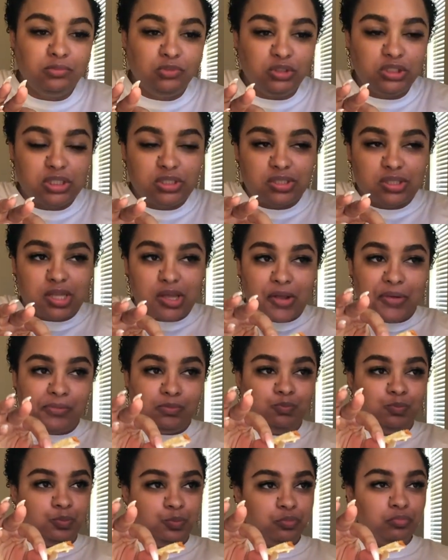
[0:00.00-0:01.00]
Just think,
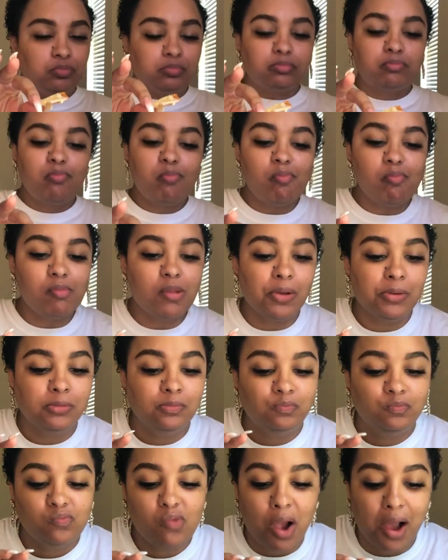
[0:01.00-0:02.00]

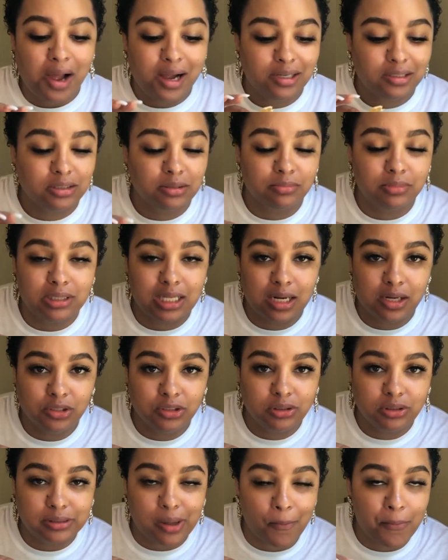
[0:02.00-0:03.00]
add some
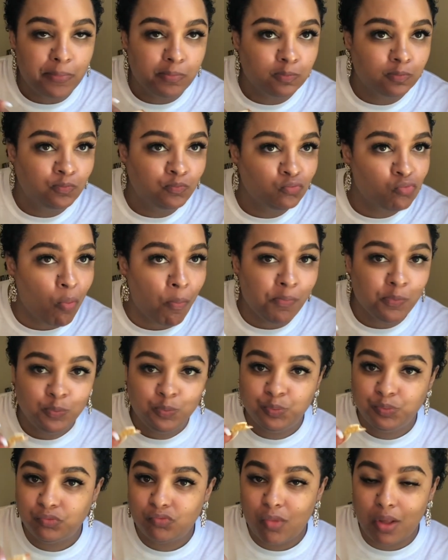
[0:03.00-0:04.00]
lettuce,
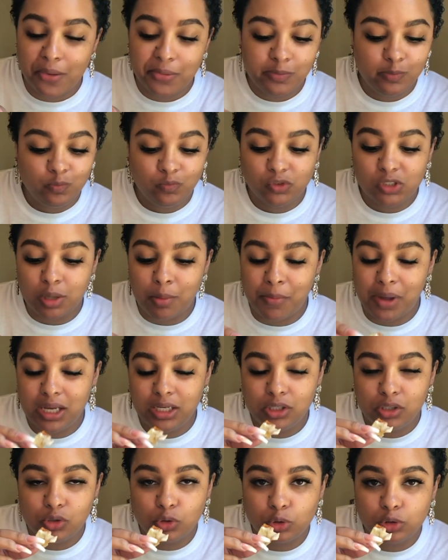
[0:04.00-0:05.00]

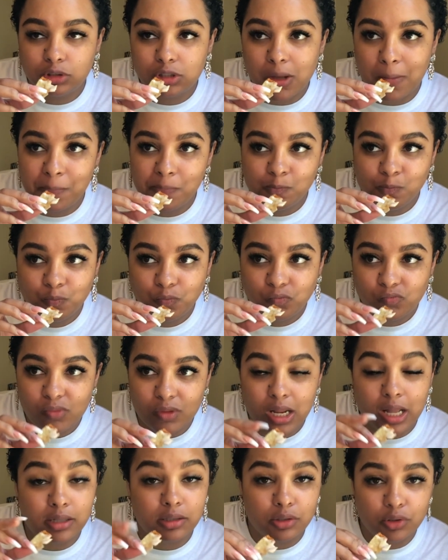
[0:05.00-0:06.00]
tomatoes,
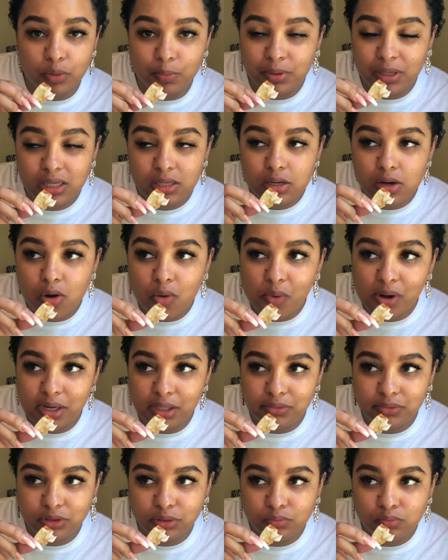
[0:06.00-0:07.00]
like a little pico or
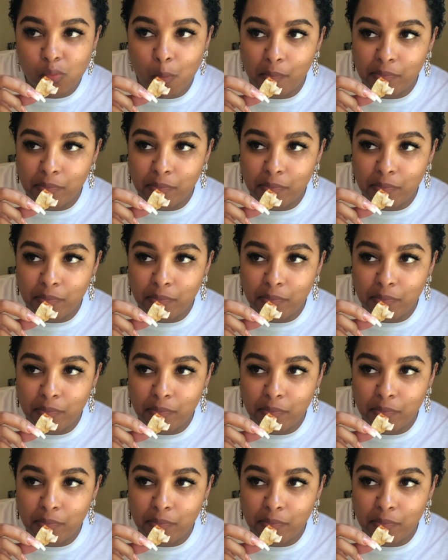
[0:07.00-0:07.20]
whatever,